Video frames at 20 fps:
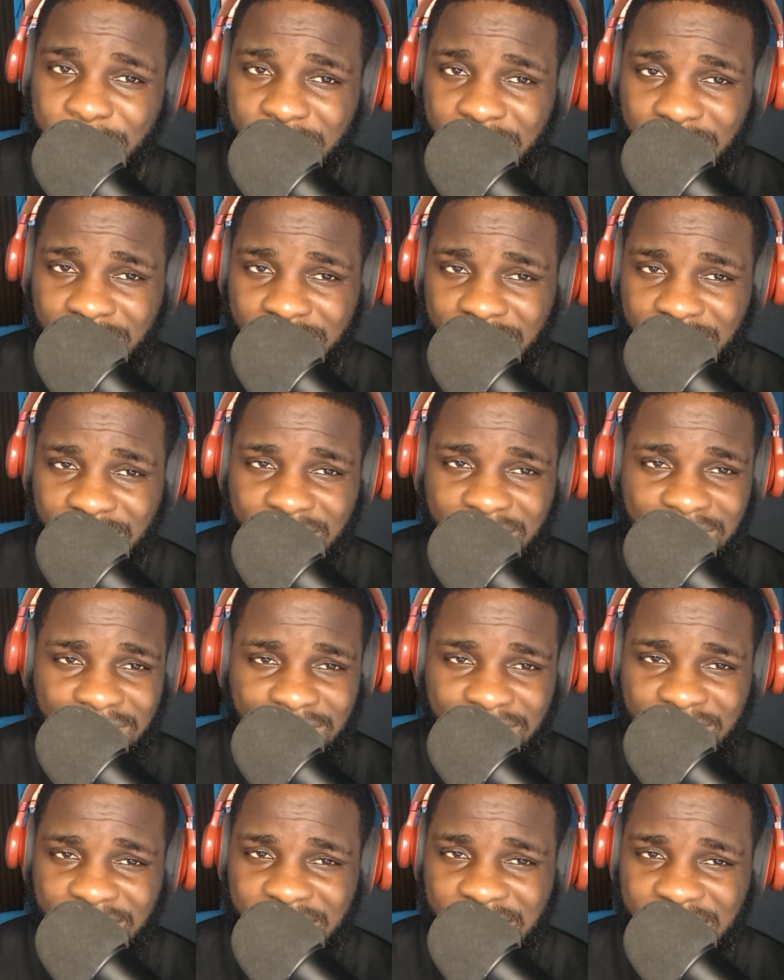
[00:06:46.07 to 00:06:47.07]
on,
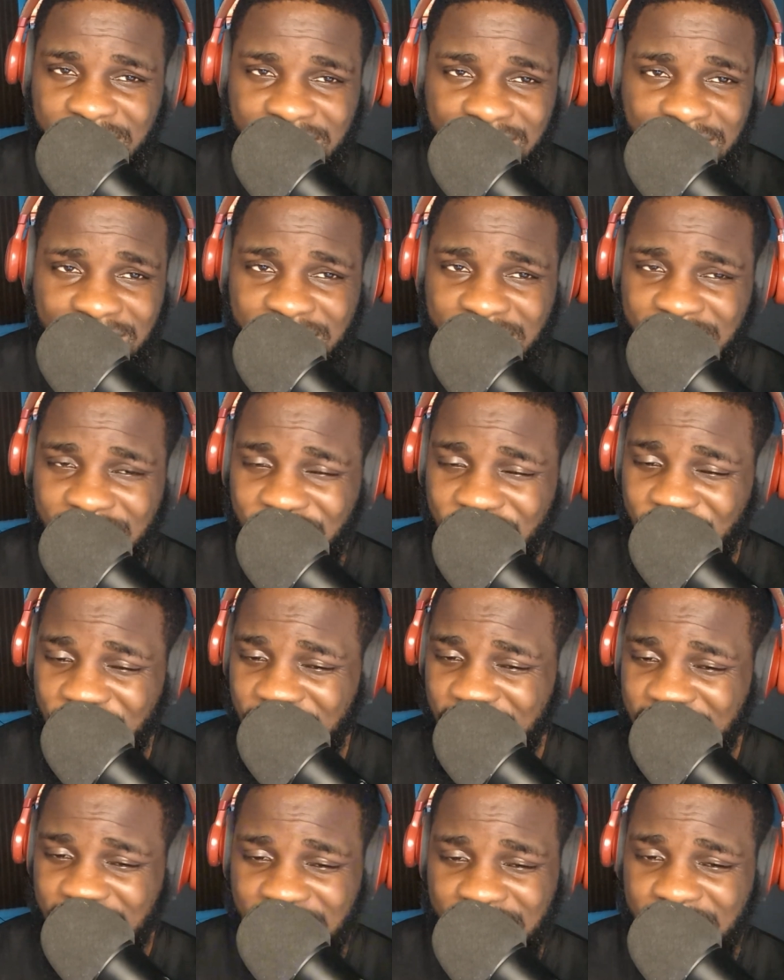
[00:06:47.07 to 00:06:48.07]
this is
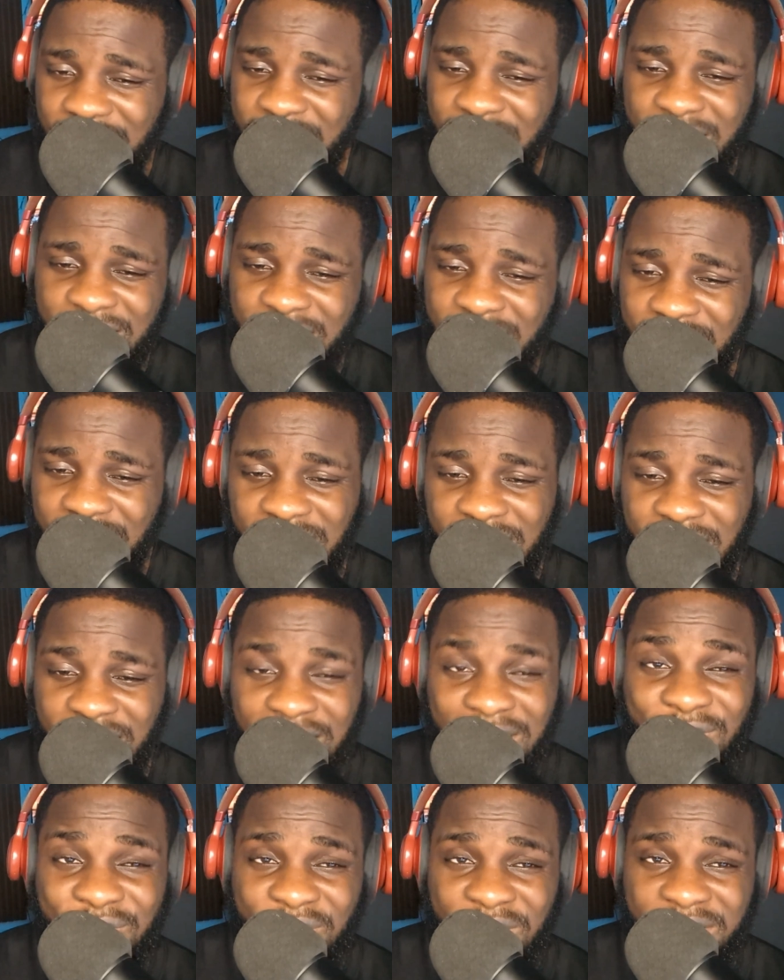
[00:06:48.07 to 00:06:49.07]
just
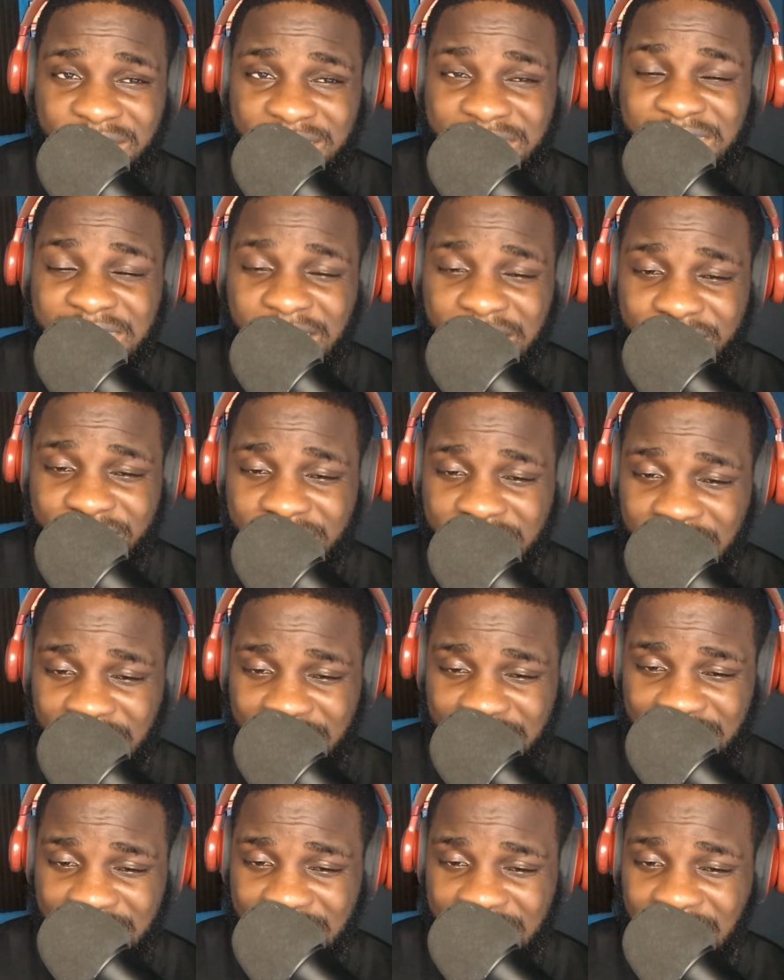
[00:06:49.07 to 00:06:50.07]
a very scary
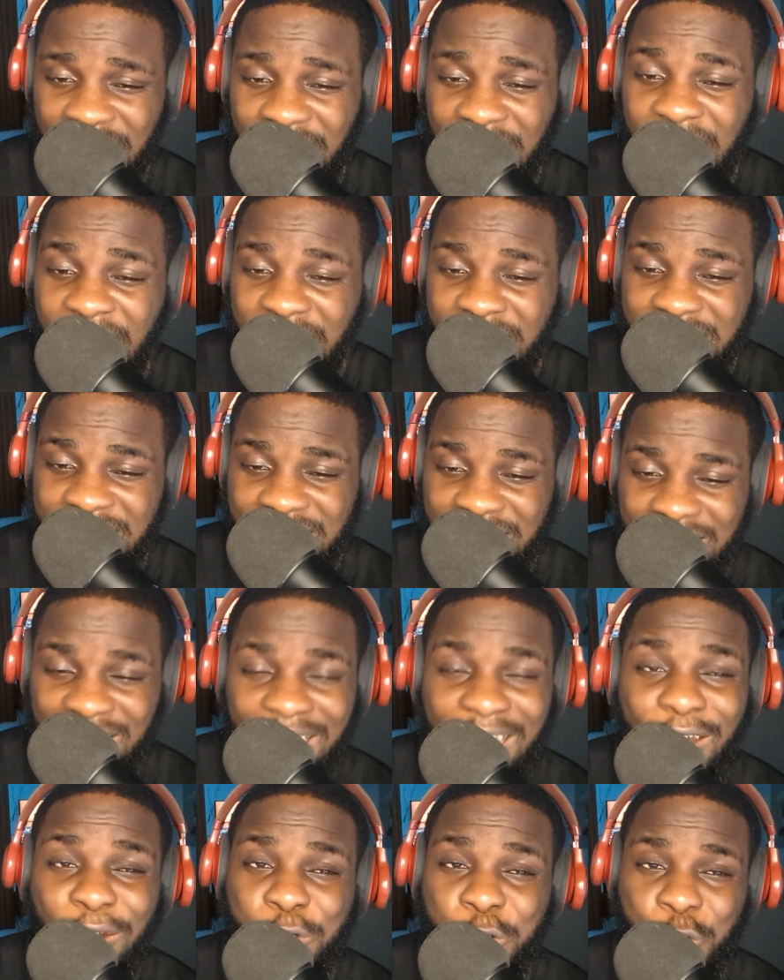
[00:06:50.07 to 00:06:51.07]
and
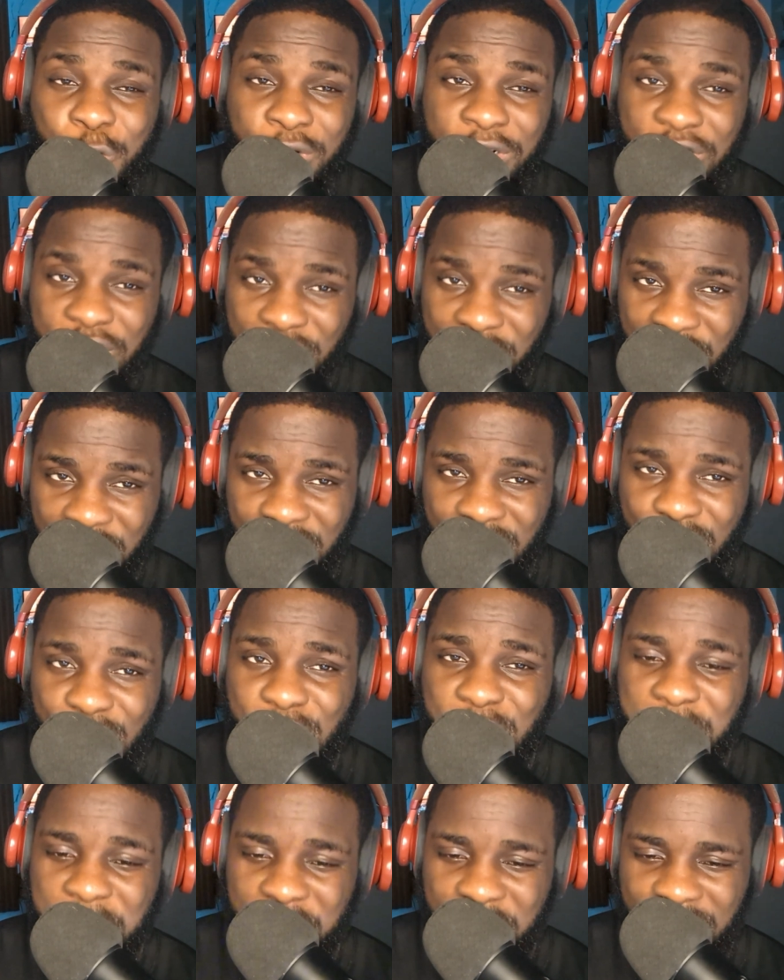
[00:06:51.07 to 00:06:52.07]
outrageous
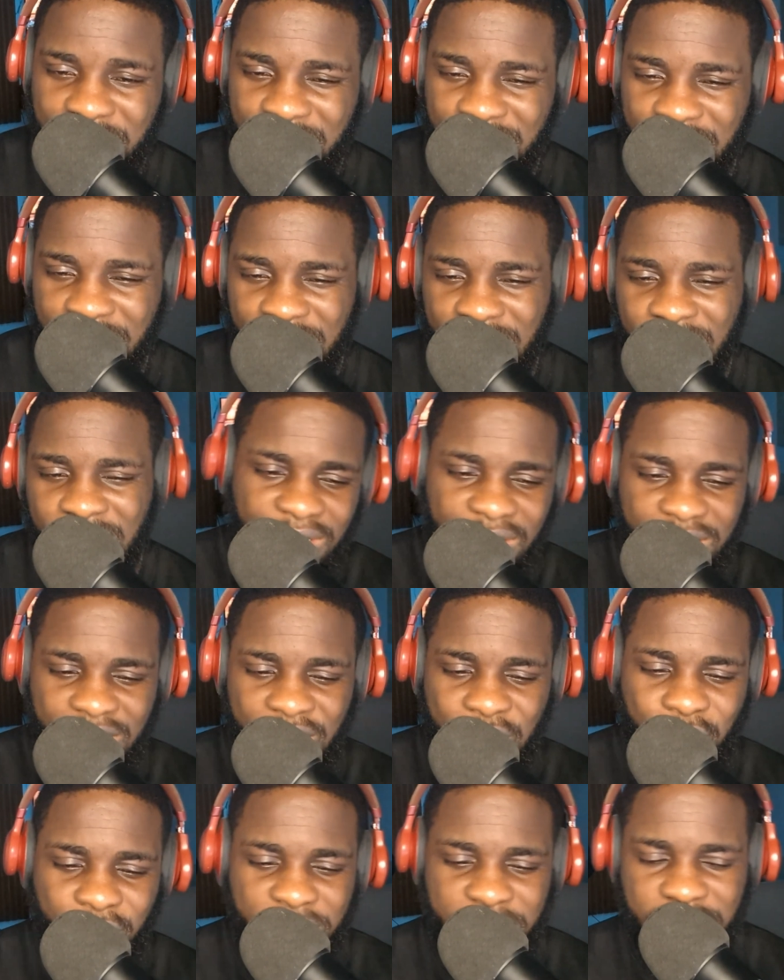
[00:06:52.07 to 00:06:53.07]
news. This
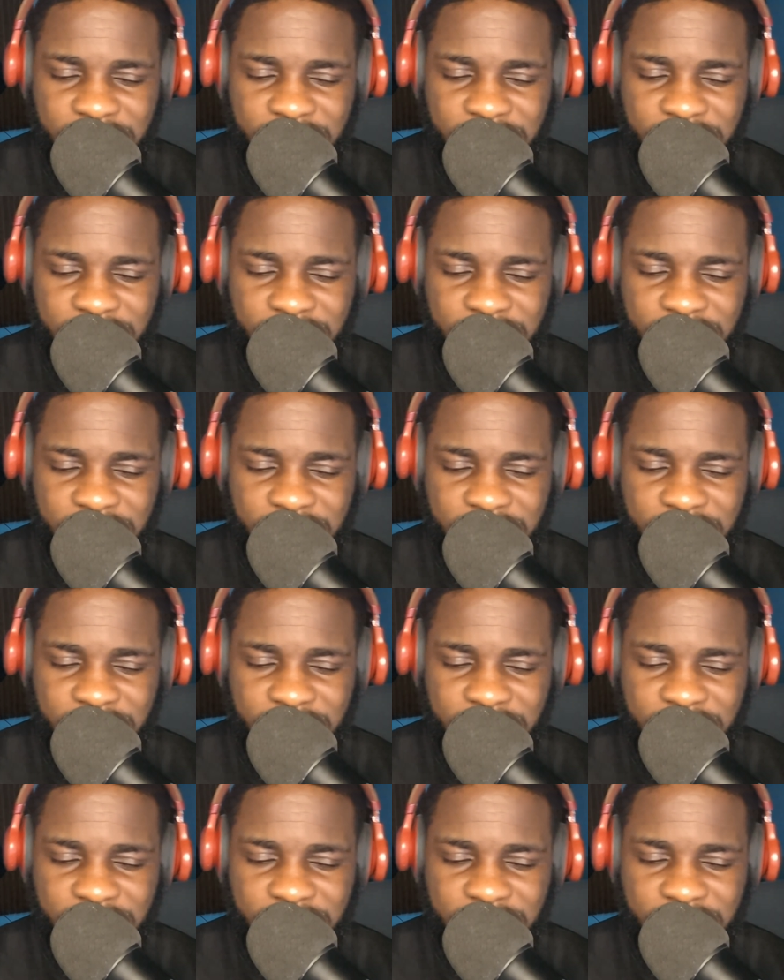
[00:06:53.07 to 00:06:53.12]
is what he